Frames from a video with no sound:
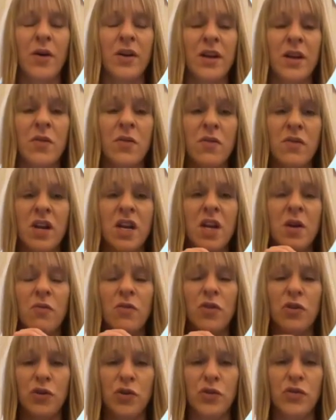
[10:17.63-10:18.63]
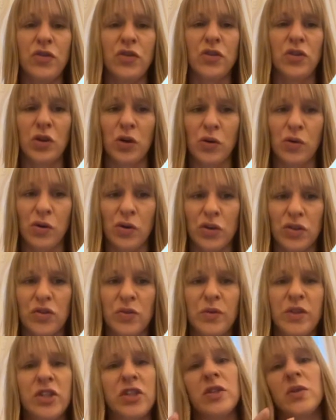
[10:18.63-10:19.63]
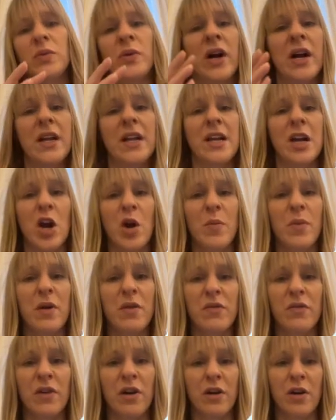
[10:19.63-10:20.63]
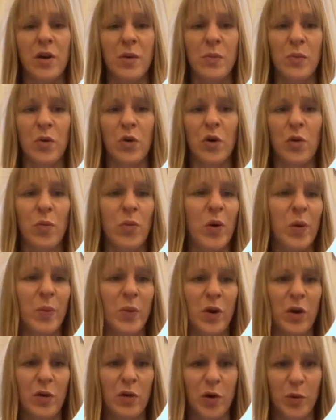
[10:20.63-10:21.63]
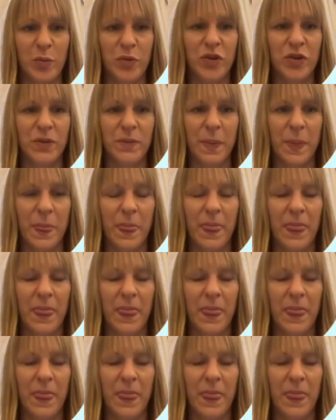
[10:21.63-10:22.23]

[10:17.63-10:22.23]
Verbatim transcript: and that really reduces the cost, which is why they are by far the more popular option.